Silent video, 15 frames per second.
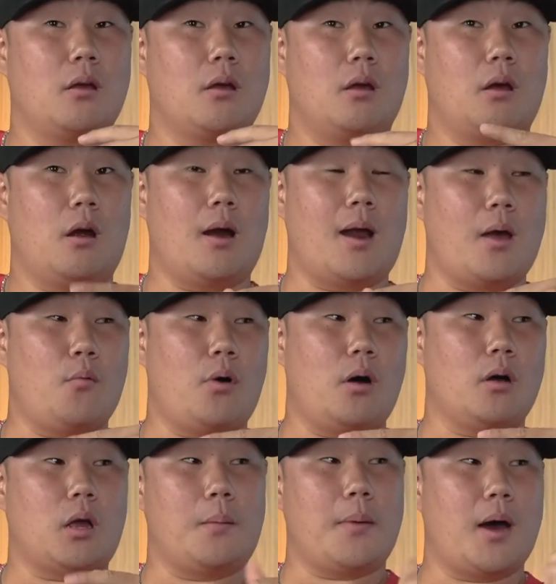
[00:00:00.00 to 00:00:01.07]
all right,
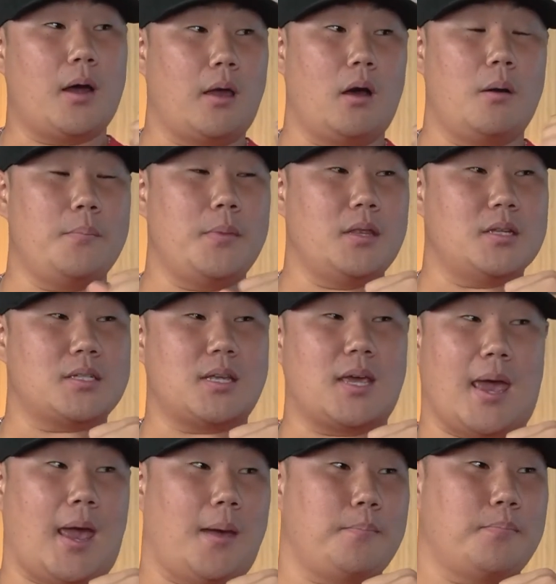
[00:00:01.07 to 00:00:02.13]
well, come out, help me this
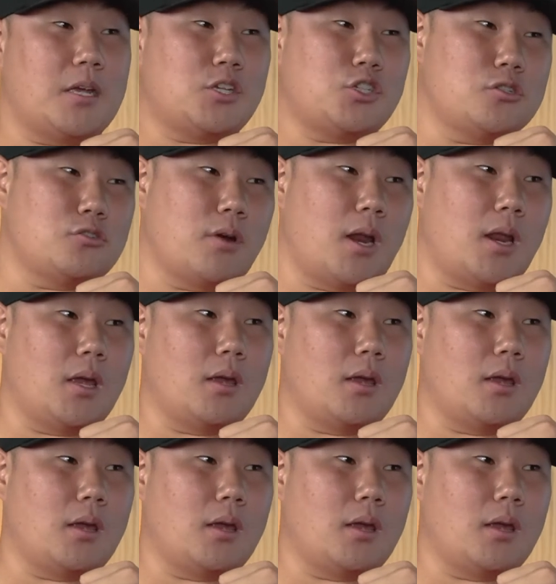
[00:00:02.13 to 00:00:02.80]
camp that she's running.